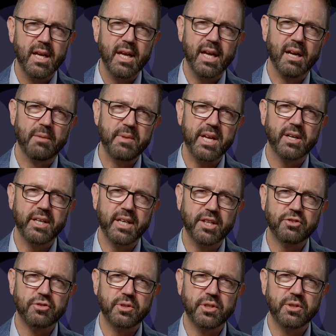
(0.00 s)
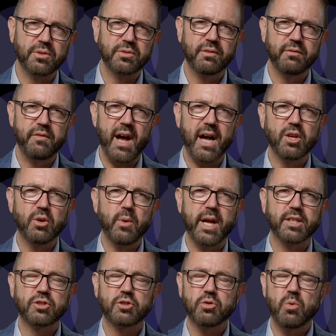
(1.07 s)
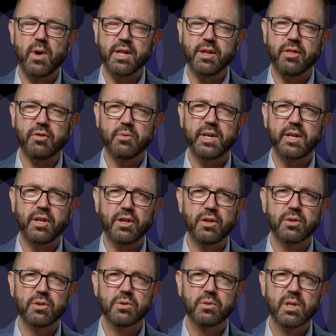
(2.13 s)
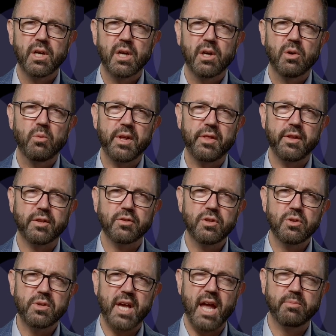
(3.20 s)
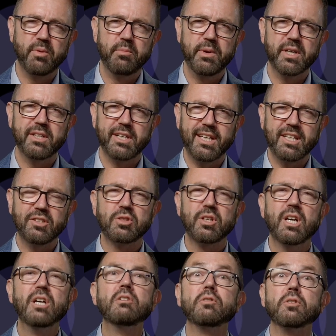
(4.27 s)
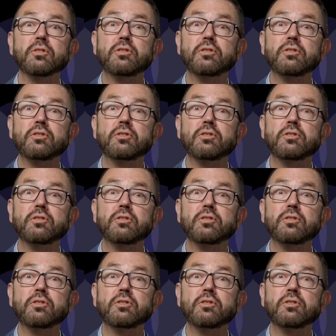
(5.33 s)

and I'm here to introduce ValueEdge 23 to you with its new capabilities for